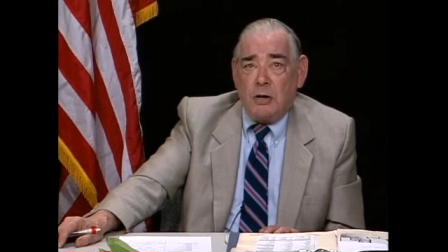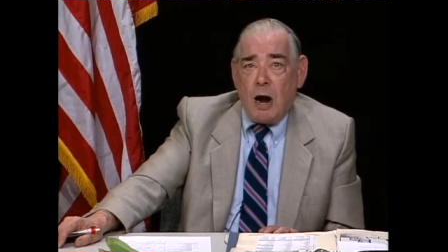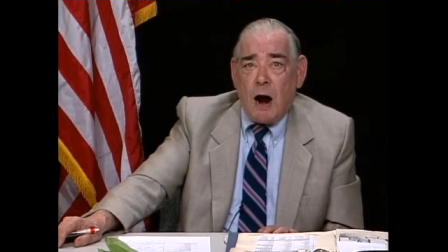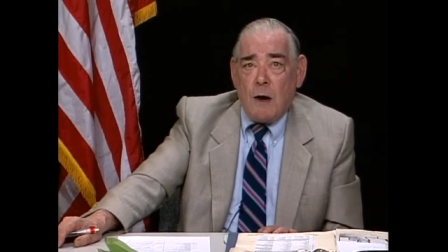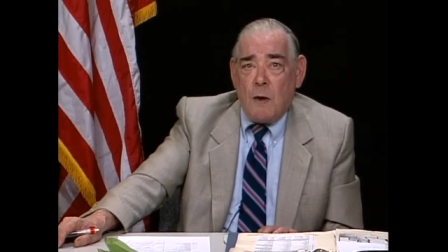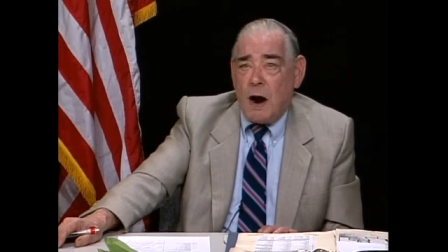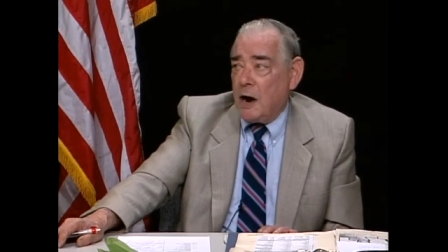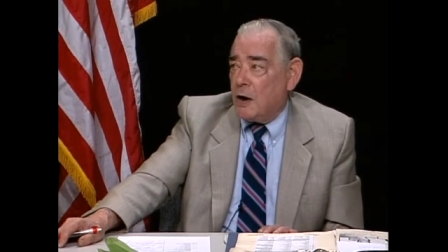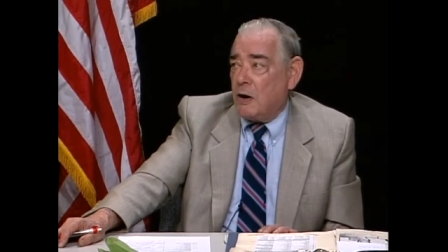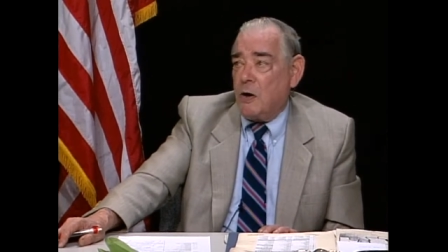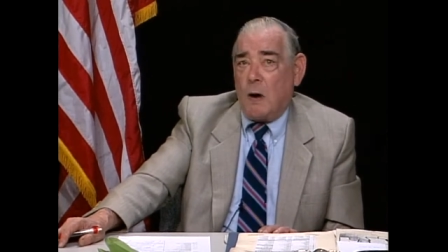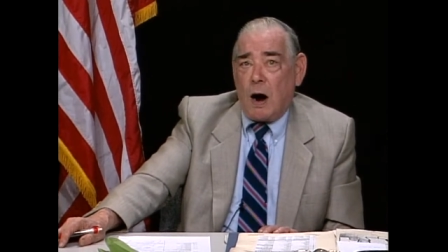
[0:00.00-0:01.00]
Darn right
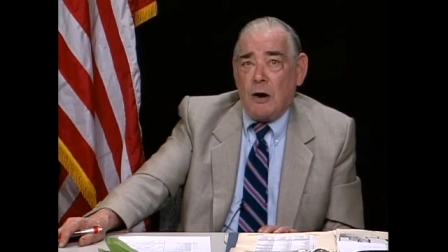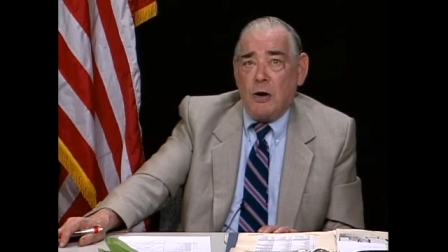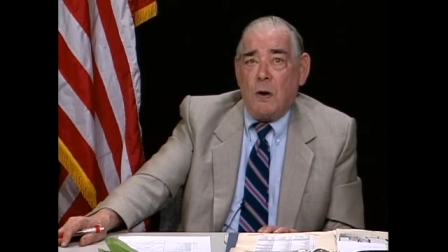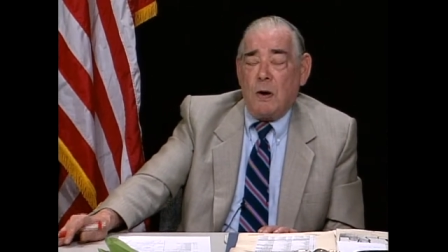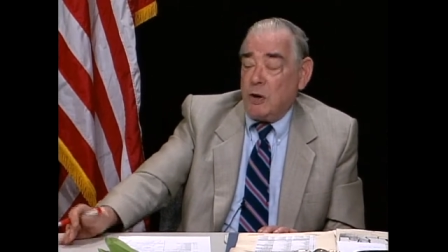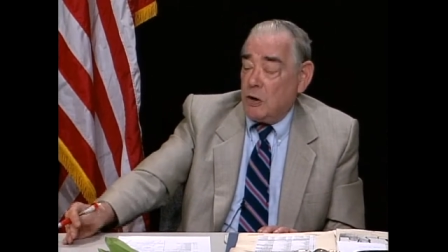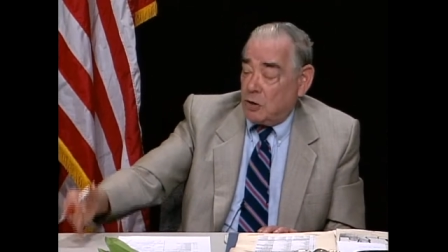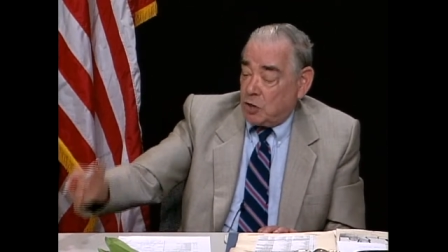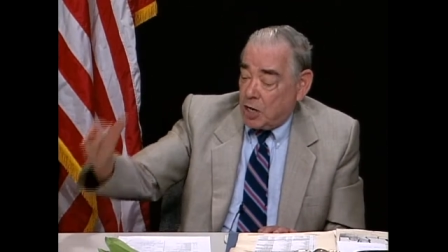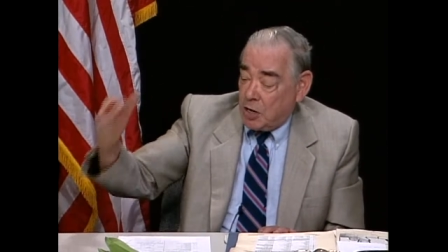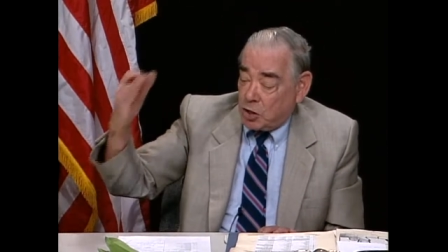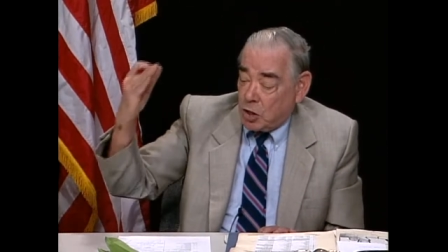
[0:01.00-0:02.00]
here you are. You, are, you
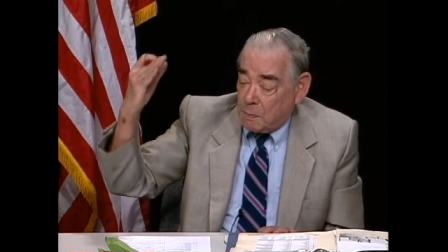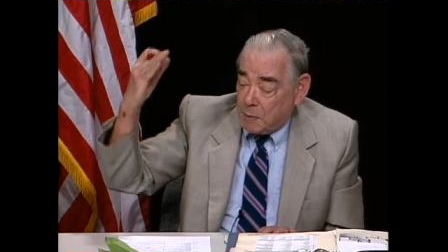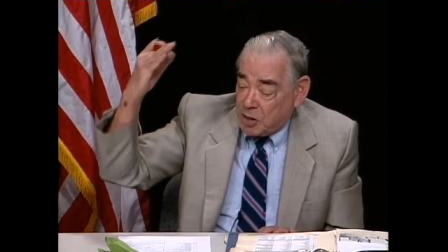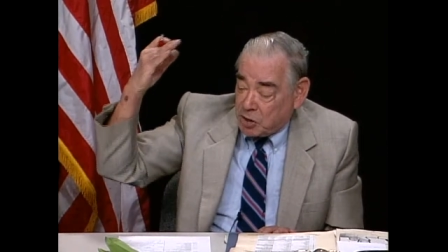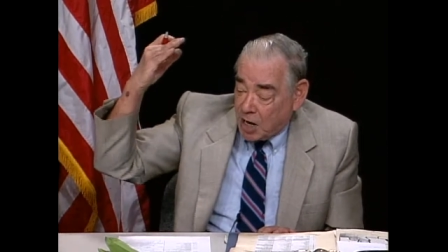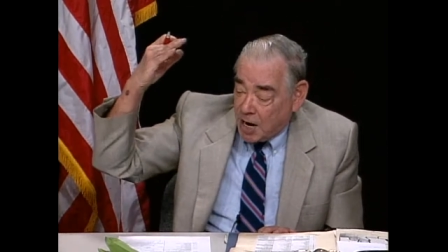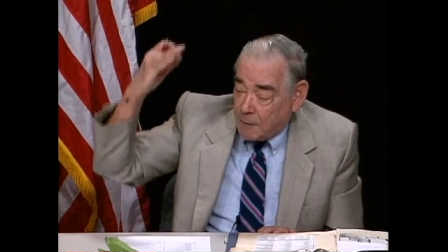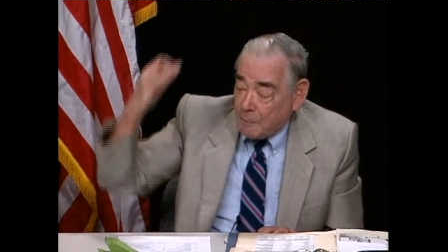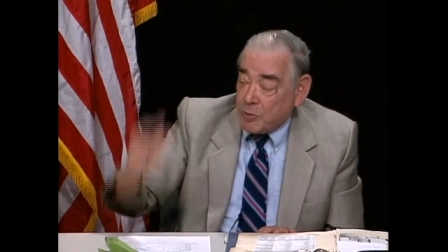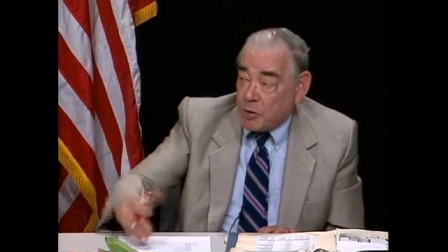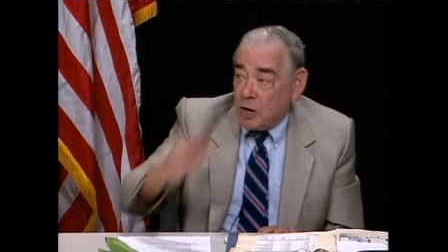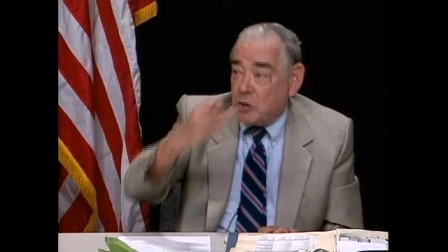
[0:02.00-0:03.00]
she should be
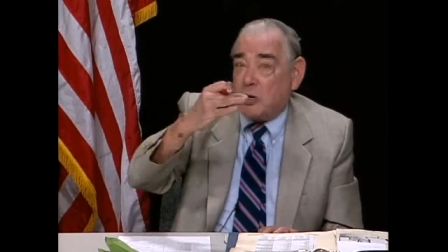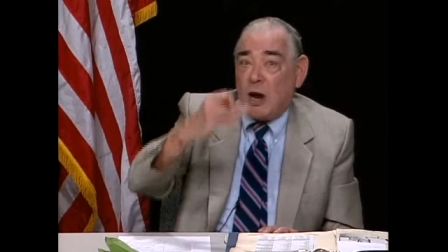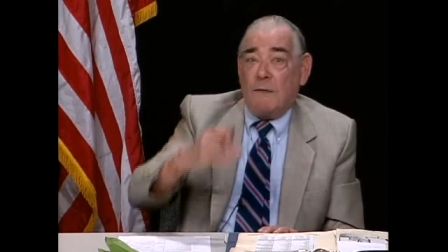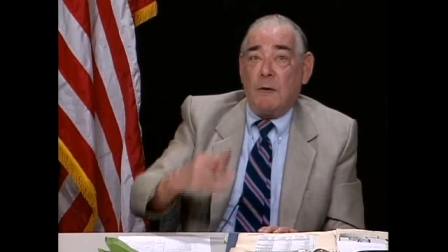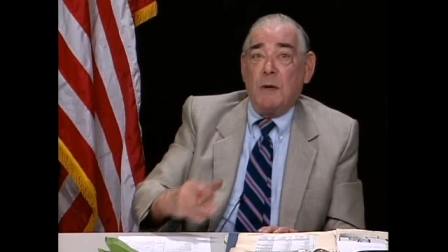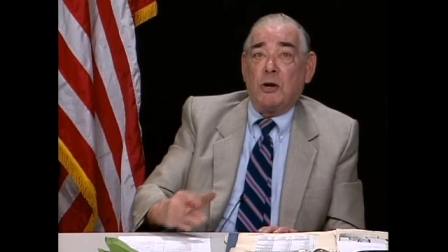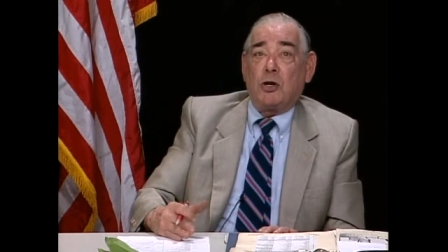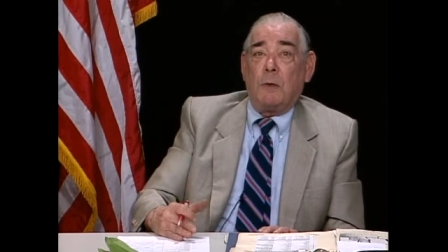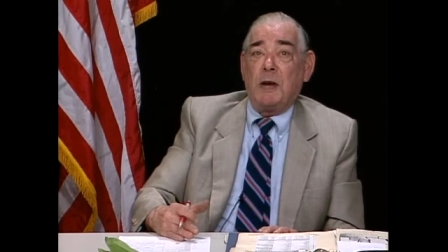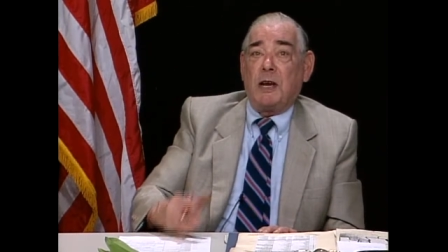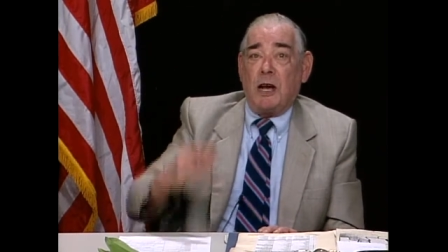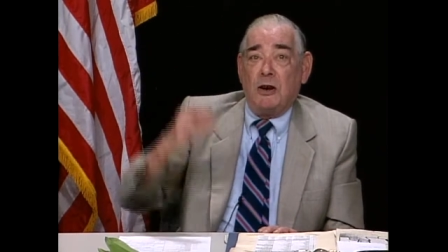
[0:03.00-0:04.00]
saying this government
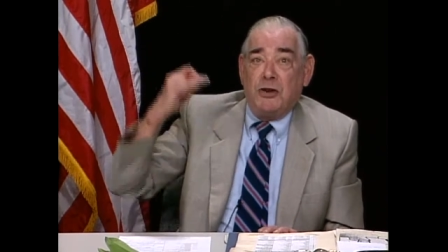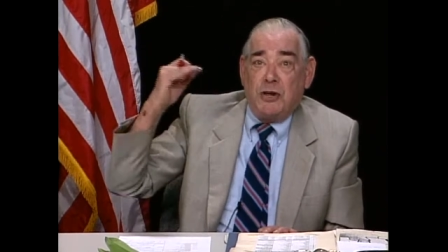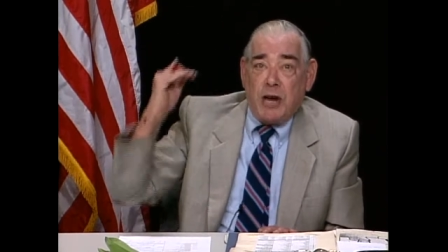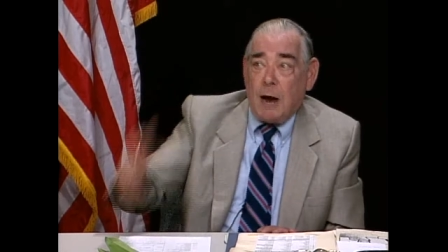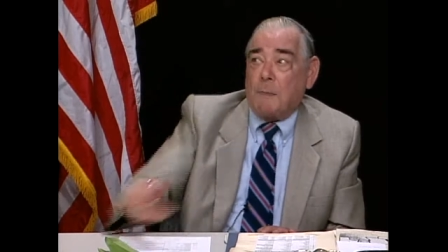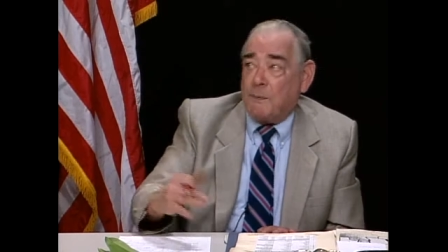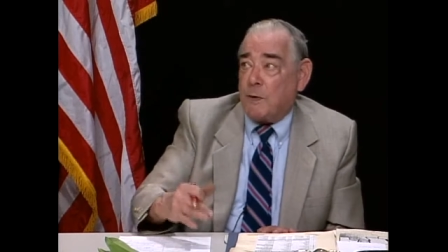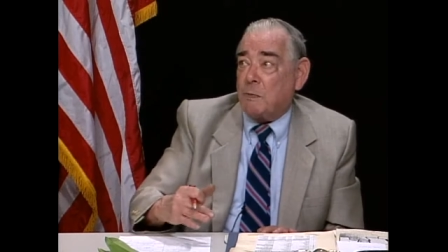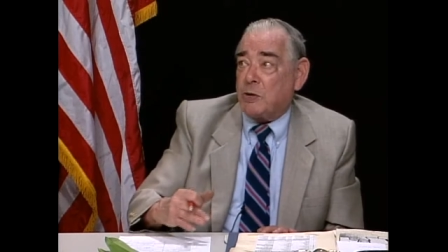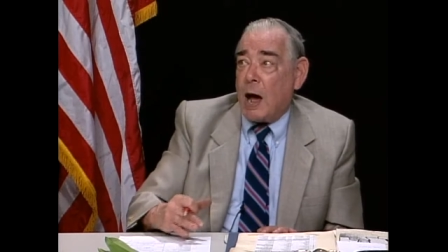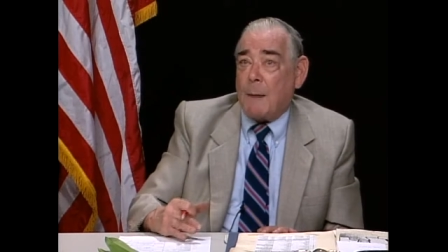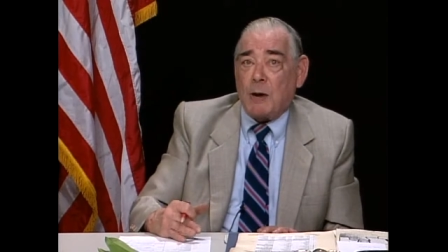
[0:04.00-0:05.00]
should be condemned
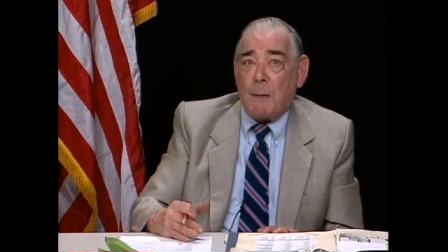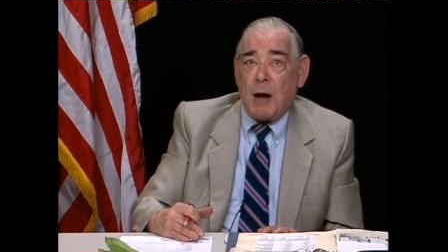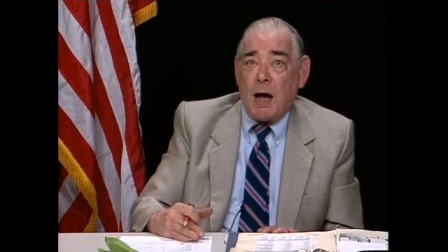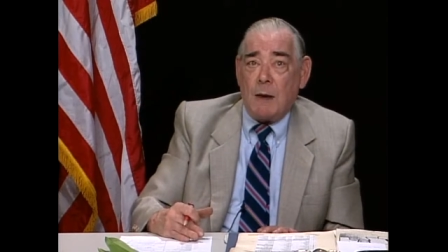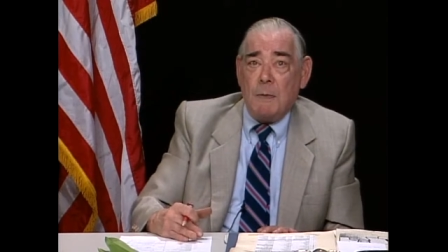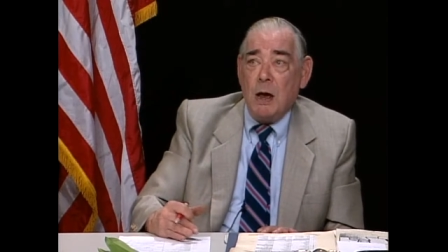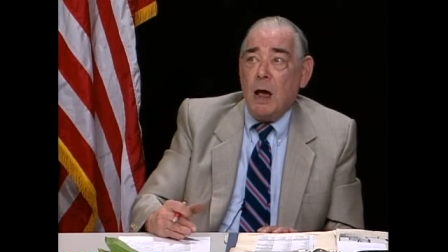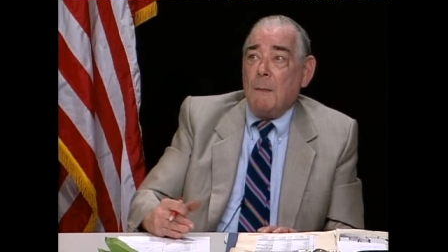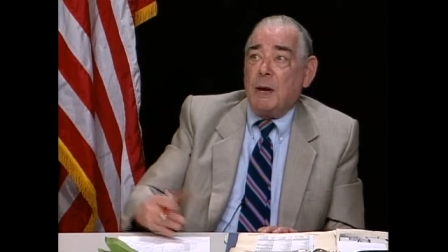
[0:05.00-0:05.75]
from top to bottom